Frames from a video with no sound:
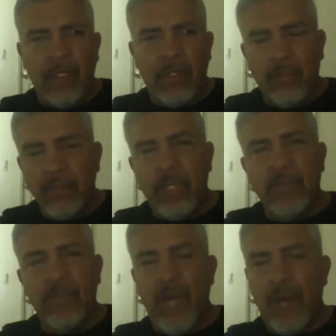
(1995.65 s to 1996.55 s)

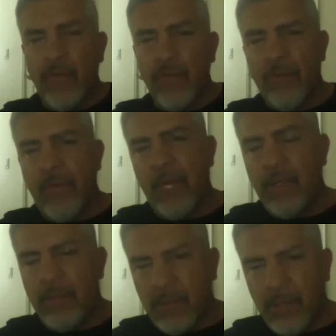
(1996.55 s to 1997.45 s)
sometimes you have to
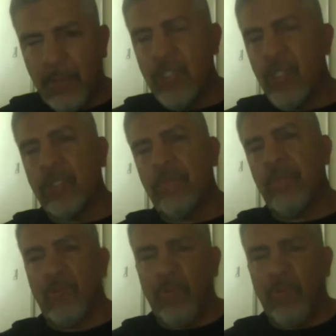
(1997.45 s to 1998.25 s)
make some adjustments.